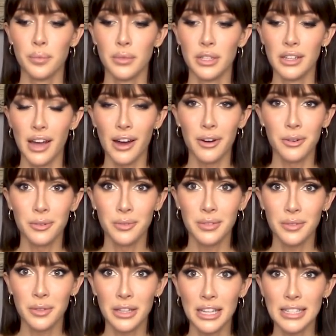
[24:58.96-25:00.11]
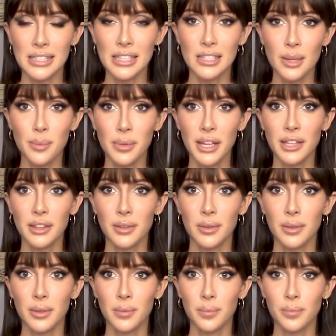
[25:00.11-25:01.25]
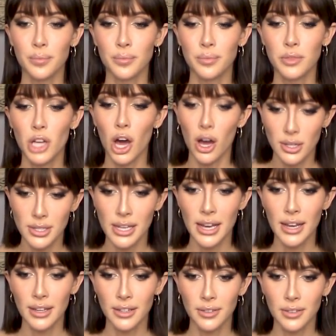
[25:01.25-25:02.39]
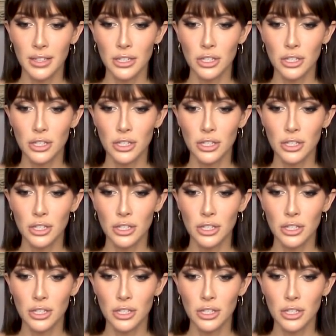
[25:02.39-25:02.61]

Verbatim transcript: you know, when they see something toxic, they